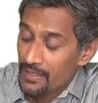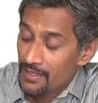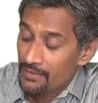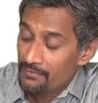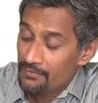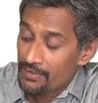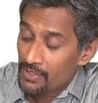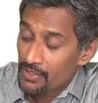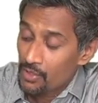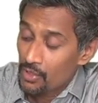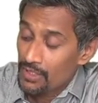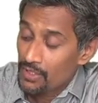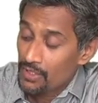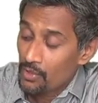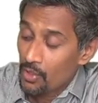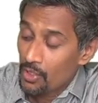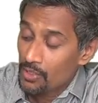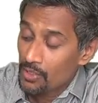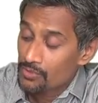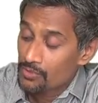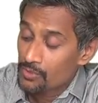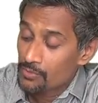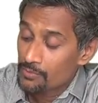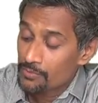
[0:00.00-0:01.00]
We did
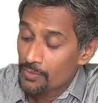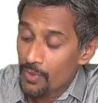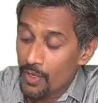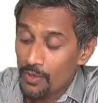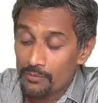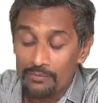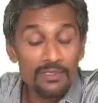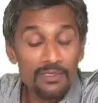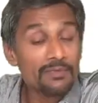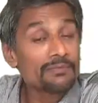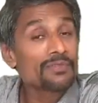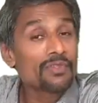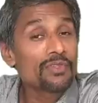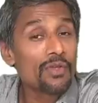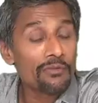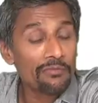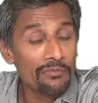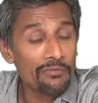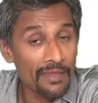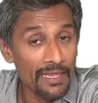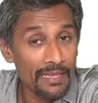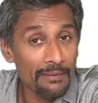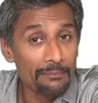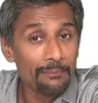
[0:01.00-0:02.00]
also problems of
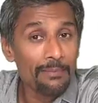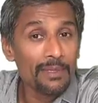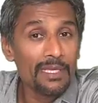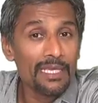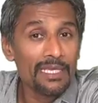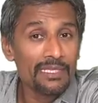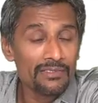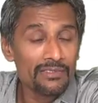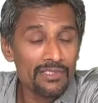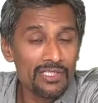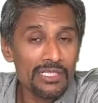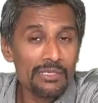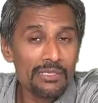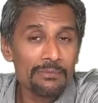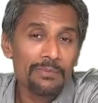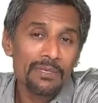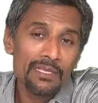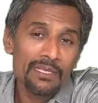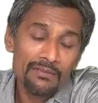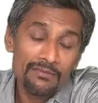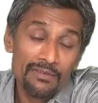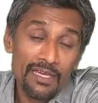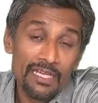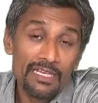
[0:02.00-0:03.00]
AP and
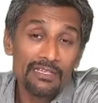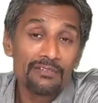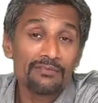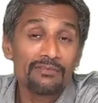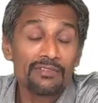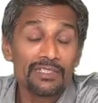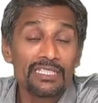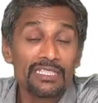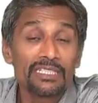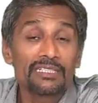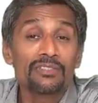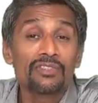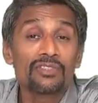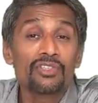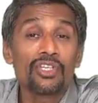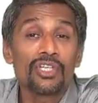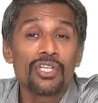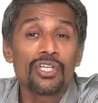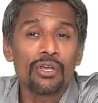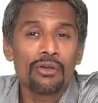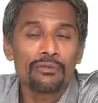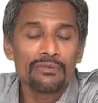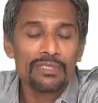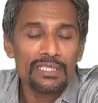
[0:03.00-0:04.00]
GP, wherein we did three
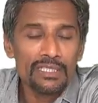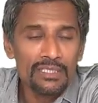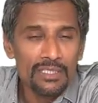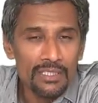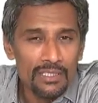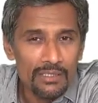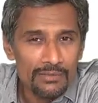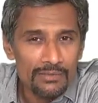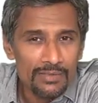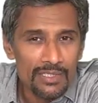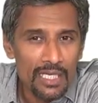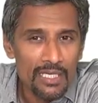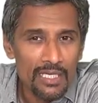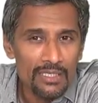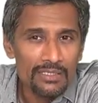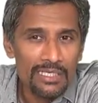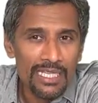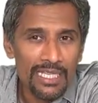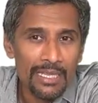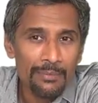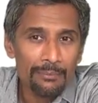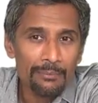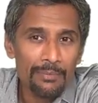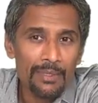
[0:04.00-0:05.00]
of the terms are in
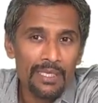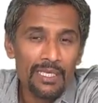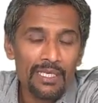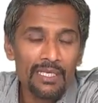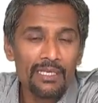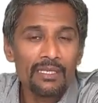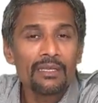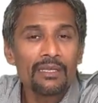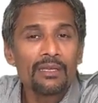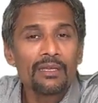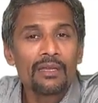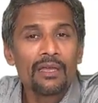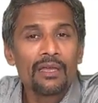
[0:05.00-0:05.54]
AP,